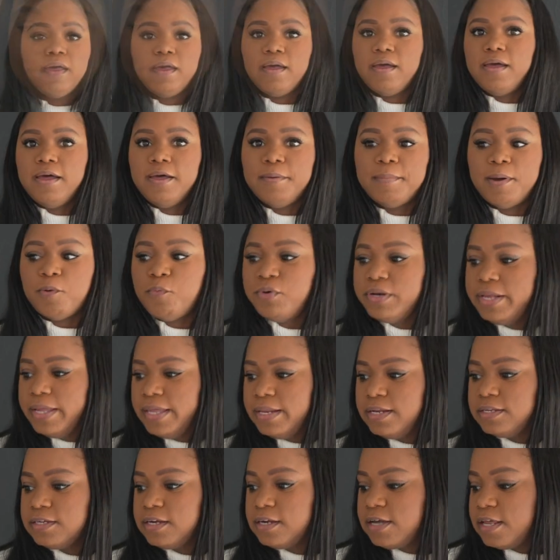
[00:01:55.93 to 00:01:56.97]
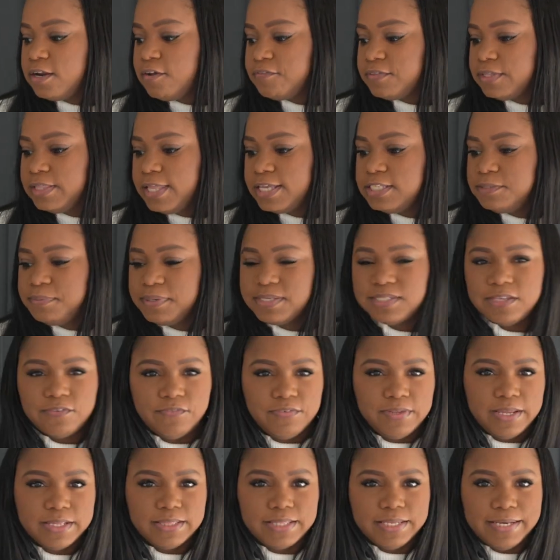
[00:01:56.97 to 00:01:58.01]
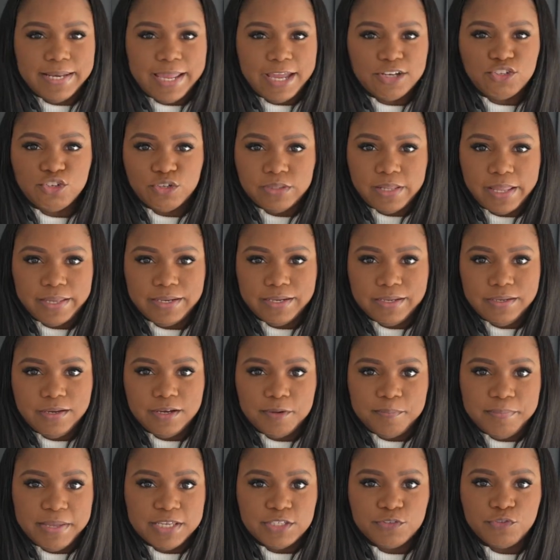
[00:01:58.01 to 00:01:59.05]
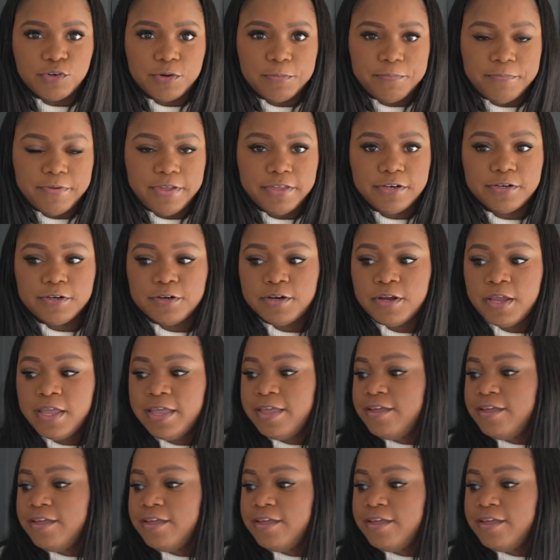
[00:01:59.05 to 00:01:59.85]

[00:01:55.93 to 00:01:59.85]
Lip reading: I went ahead and cut off the lights because I feel like the natural lighting here makes for a better